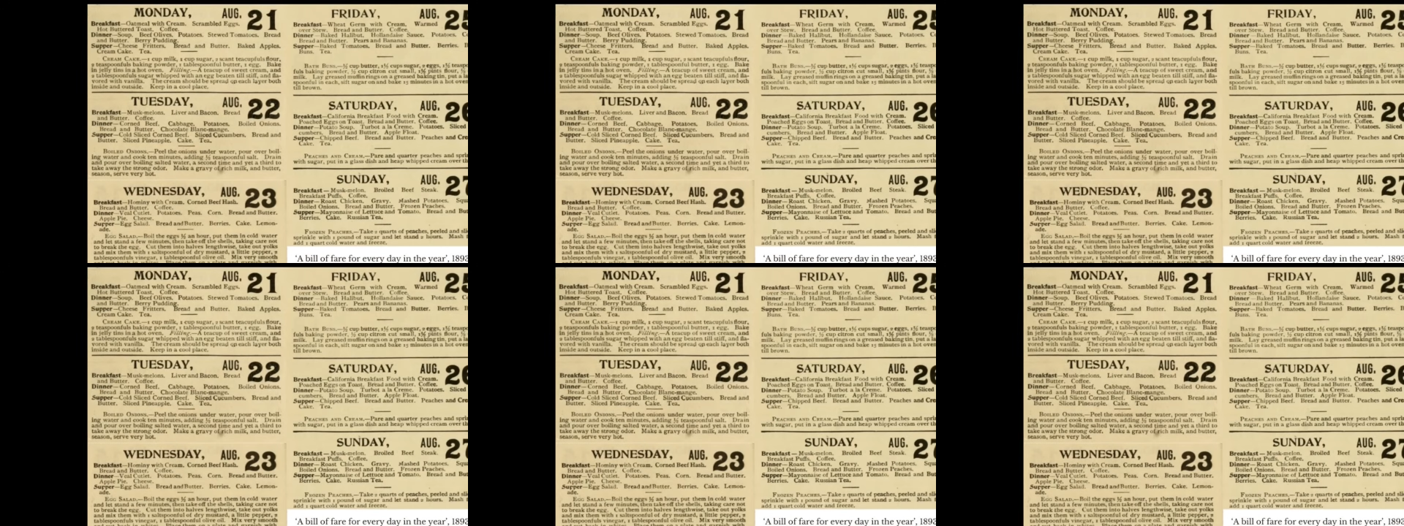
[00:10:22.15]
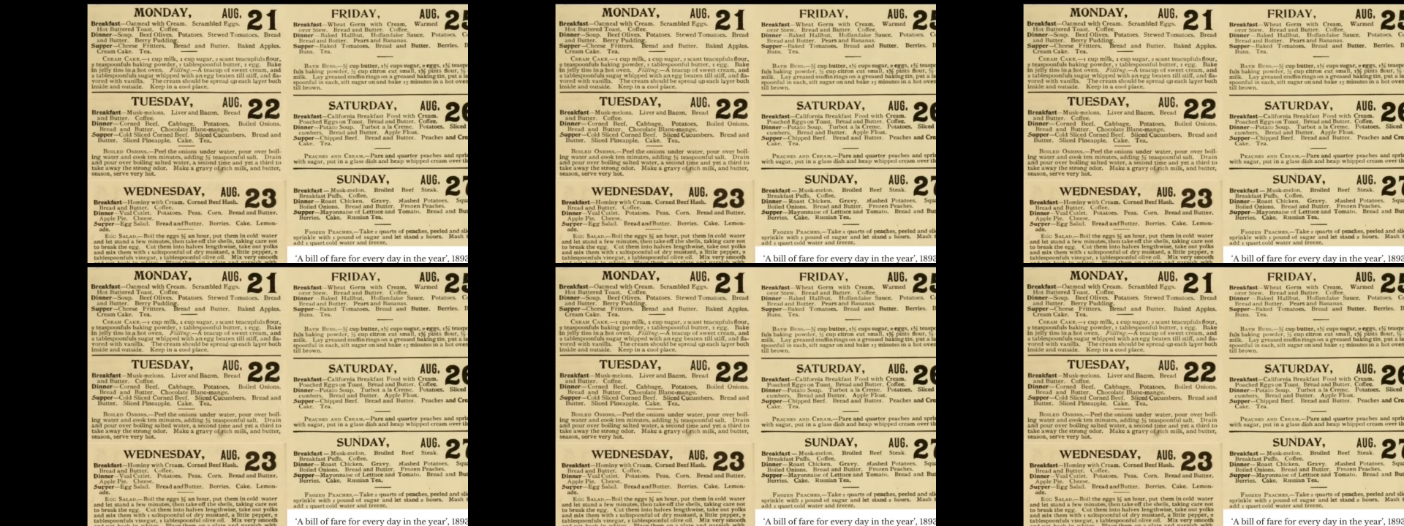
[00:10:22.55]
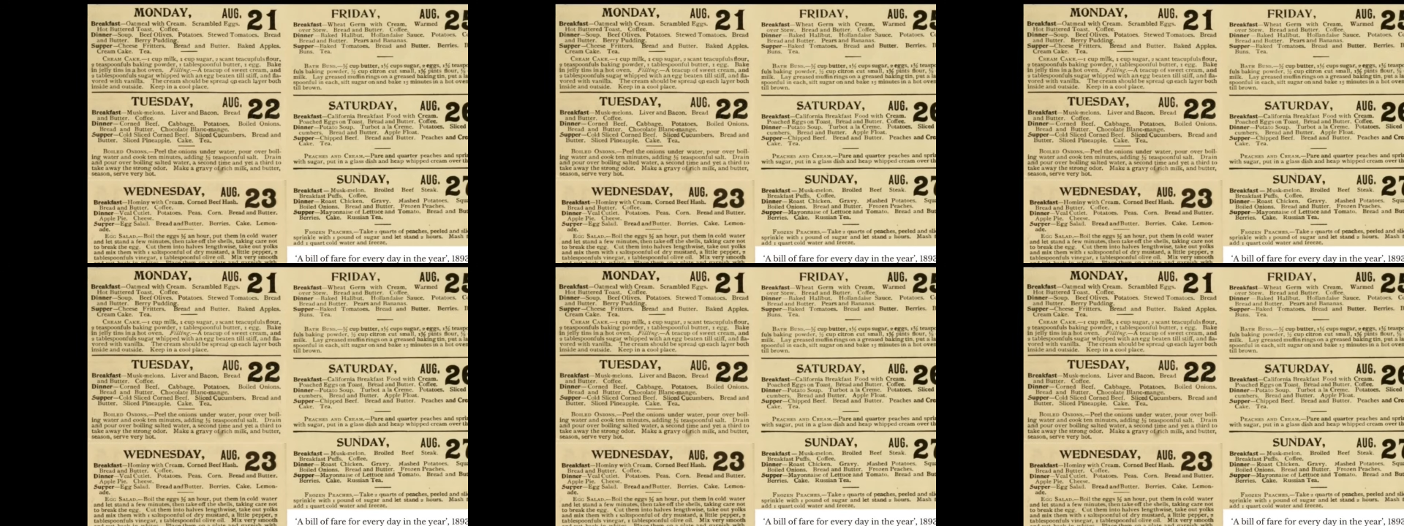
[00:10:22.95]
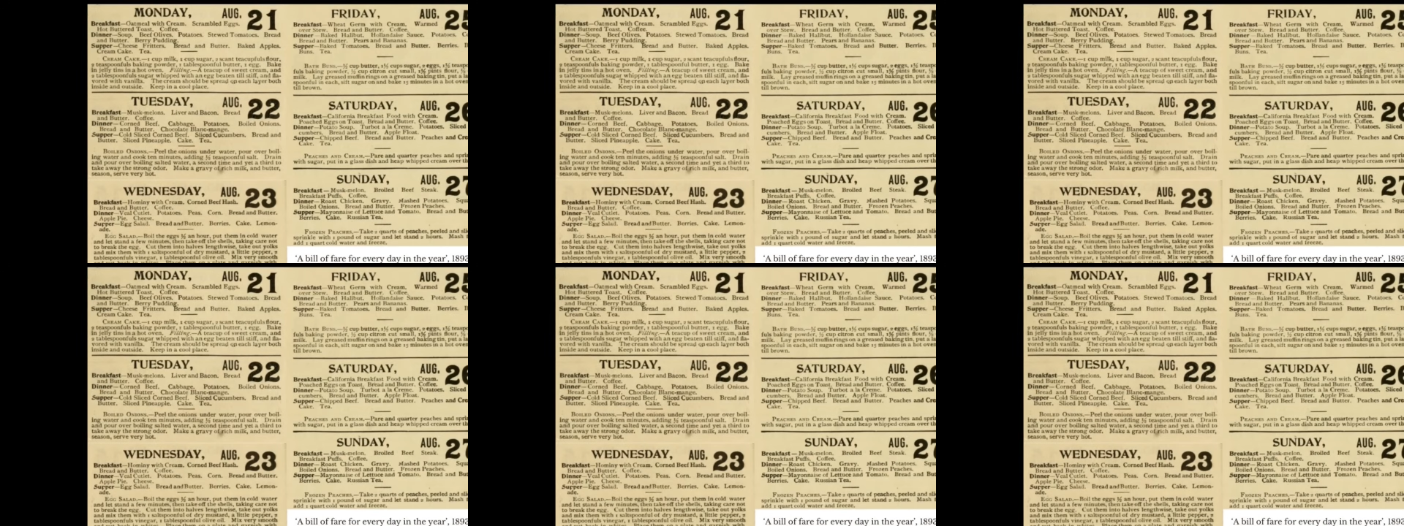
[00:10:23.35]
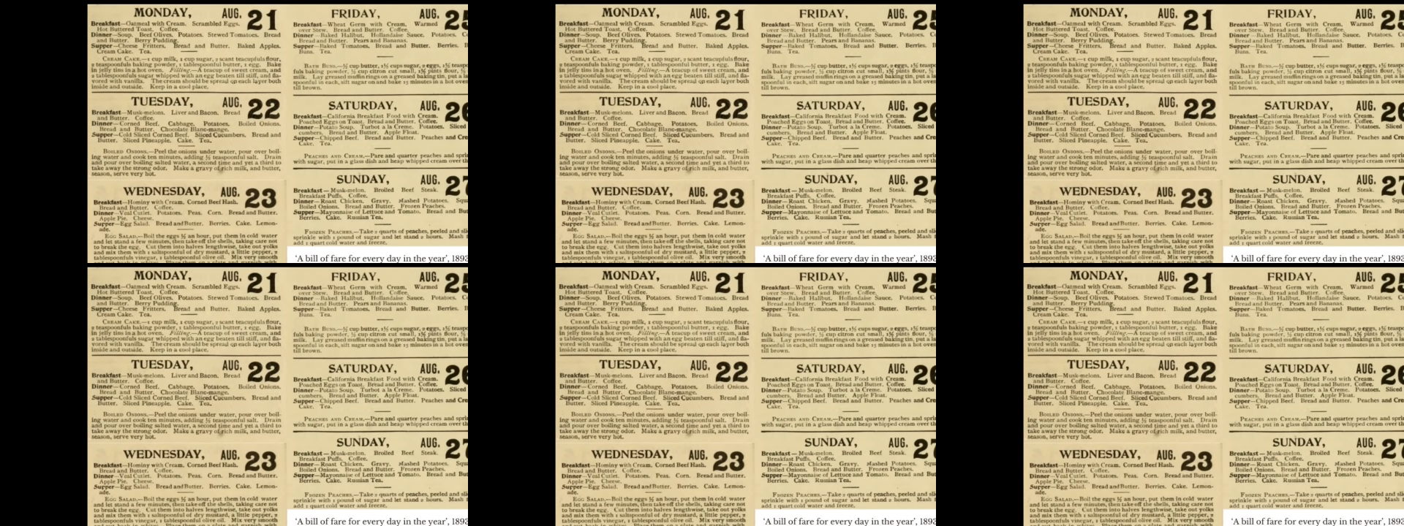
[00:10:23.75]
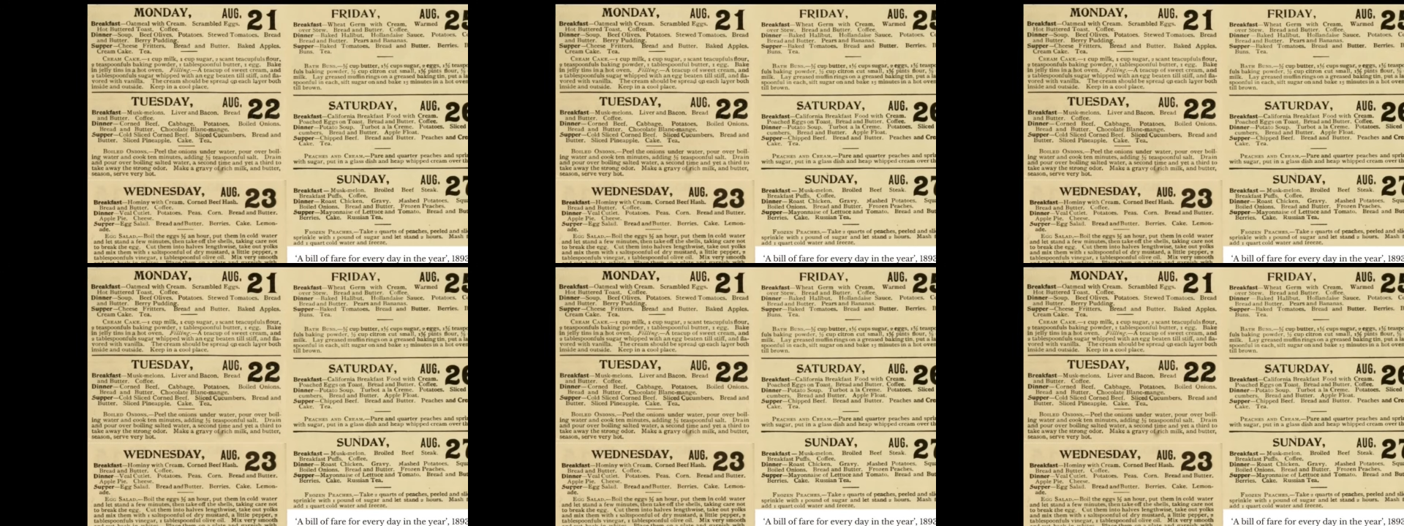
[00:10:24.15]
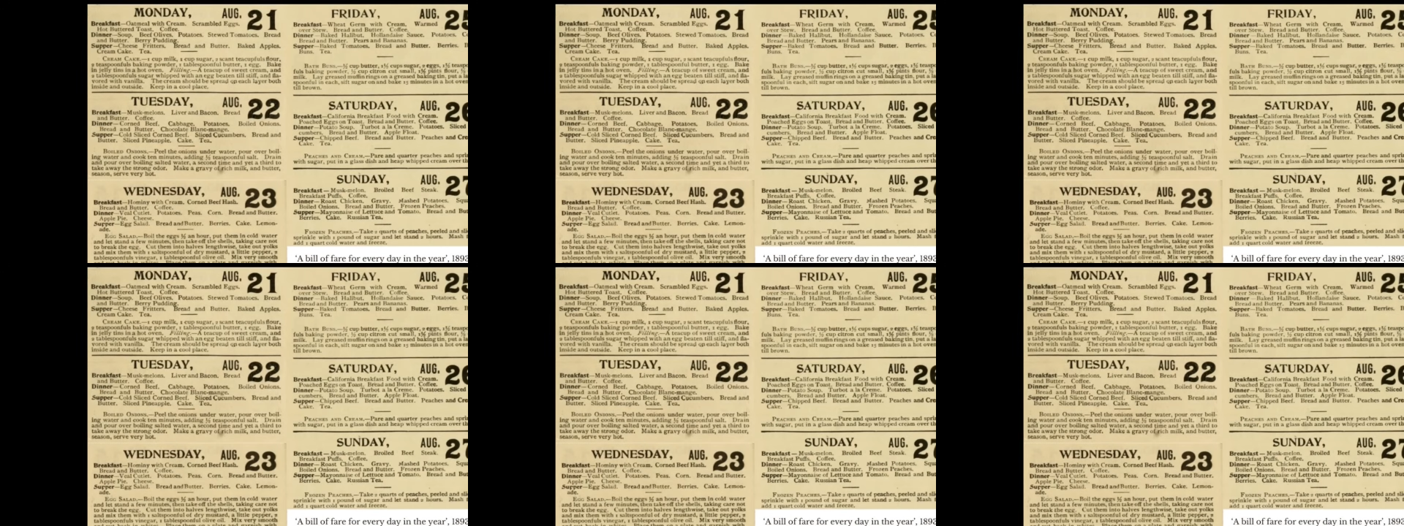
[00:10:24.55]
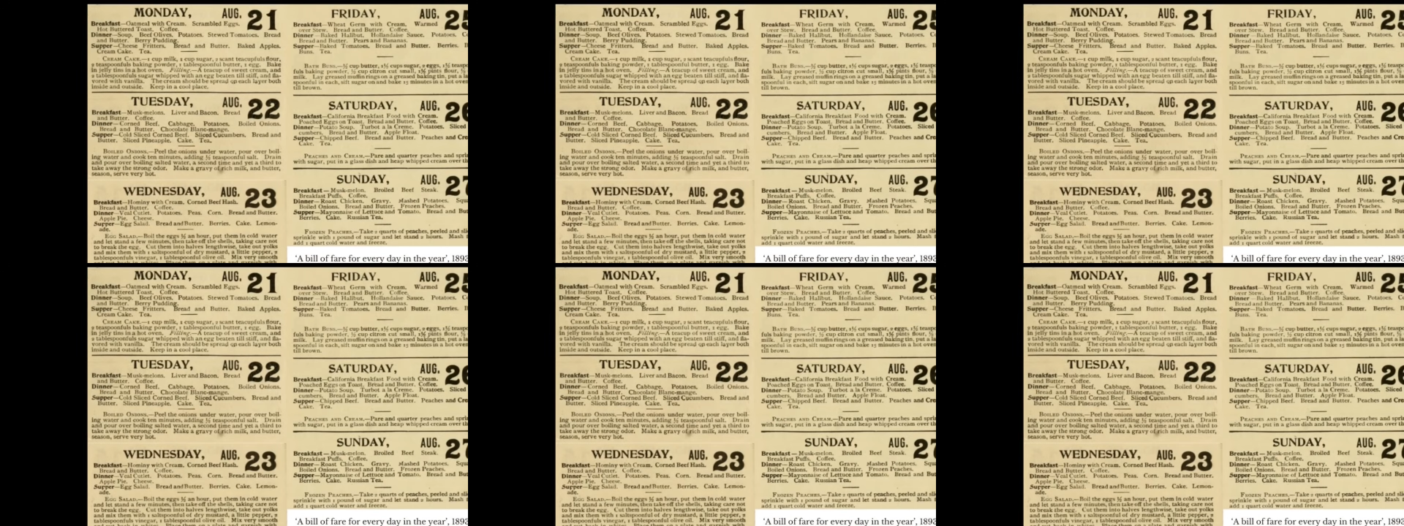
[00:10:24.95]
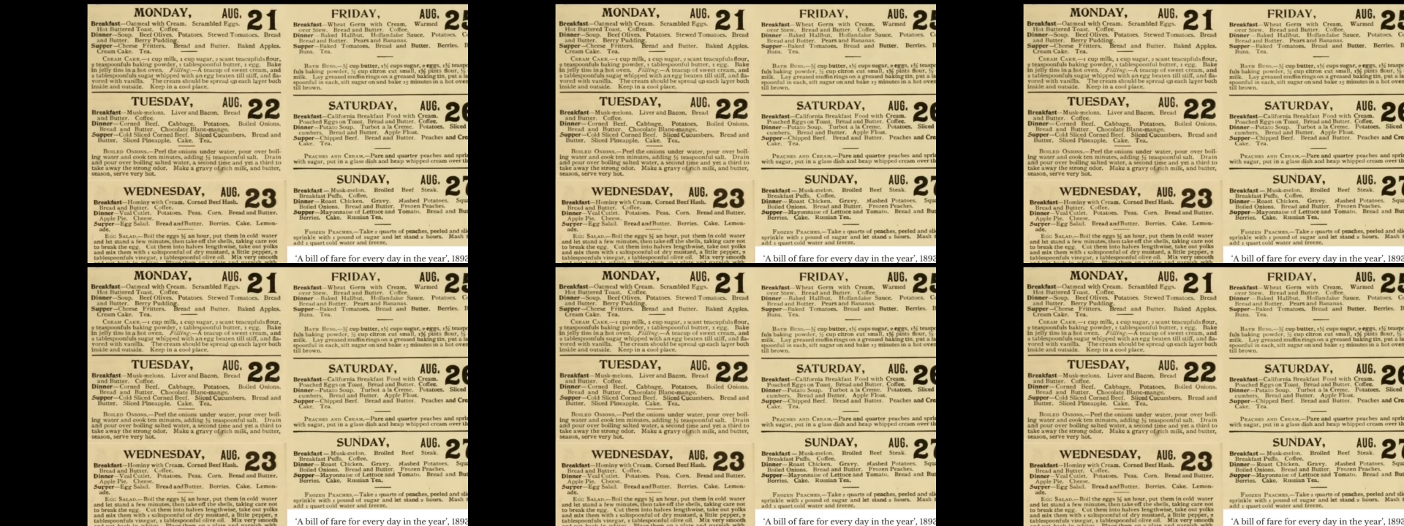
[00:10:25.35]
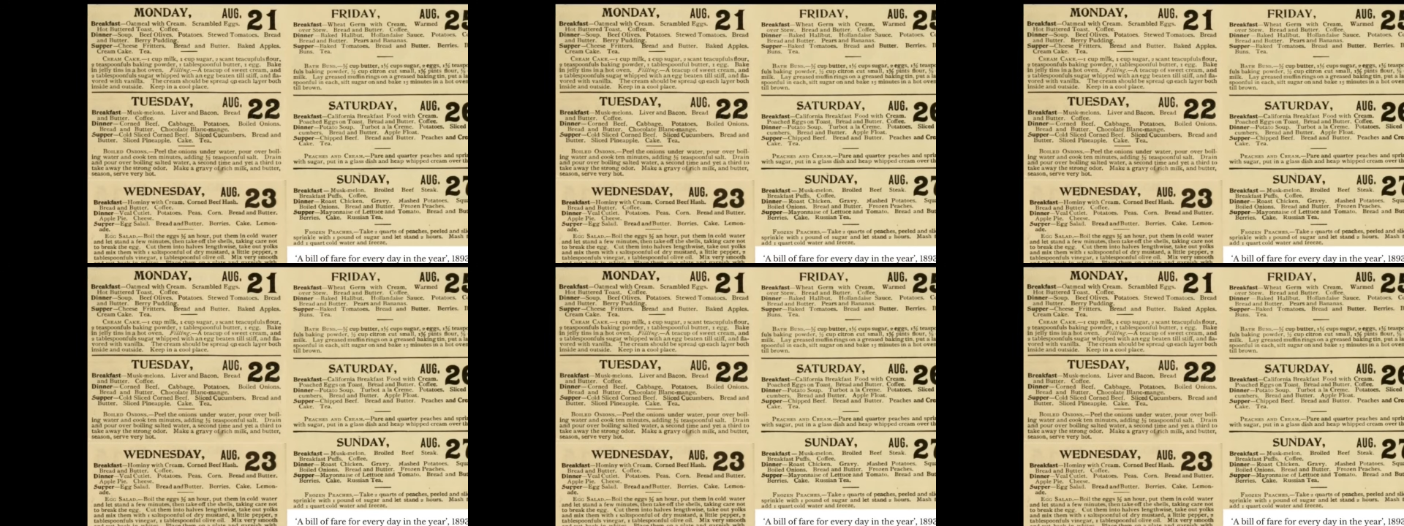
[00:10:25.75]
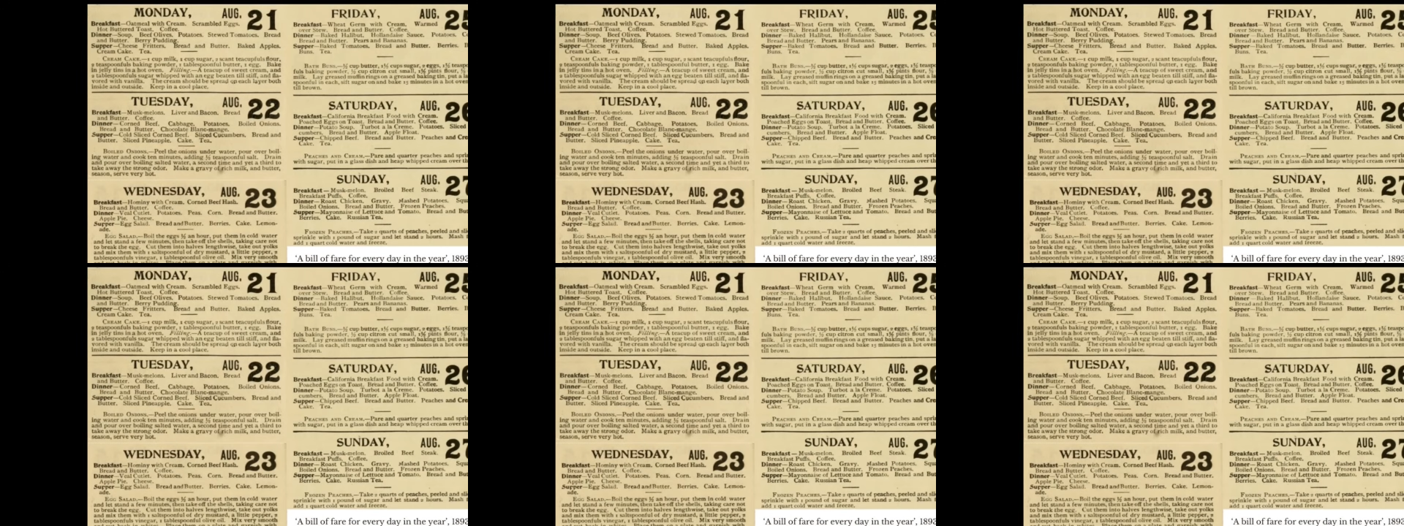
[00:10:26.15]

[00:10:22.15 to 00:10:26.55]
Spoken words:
(no speaker visible)